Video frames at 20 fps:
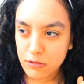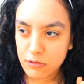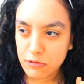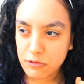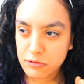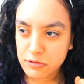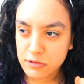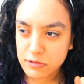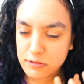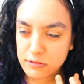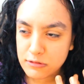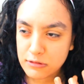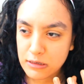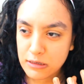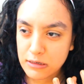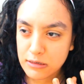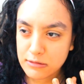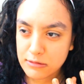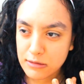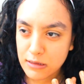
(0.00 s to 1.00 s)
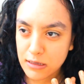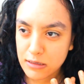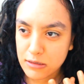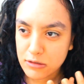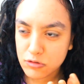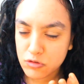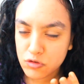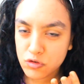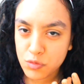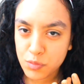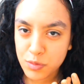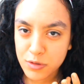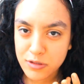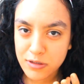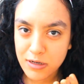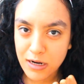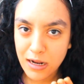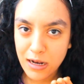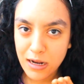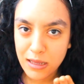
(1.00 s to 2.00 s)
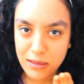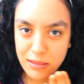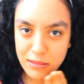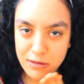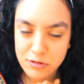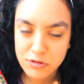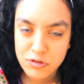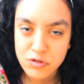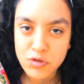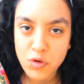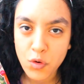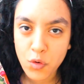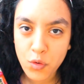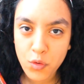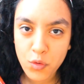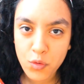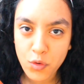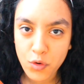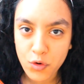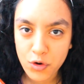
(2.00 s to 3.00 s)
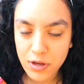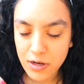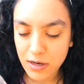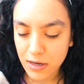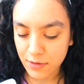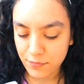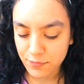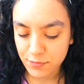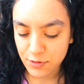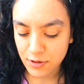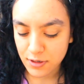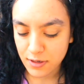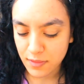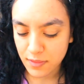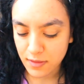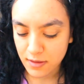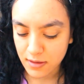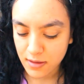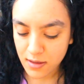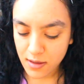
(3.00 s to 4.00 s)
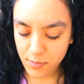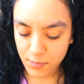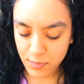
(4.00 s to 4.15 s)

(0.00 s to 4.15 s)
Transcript: your skin is like super dry, like there's no oil left or anything.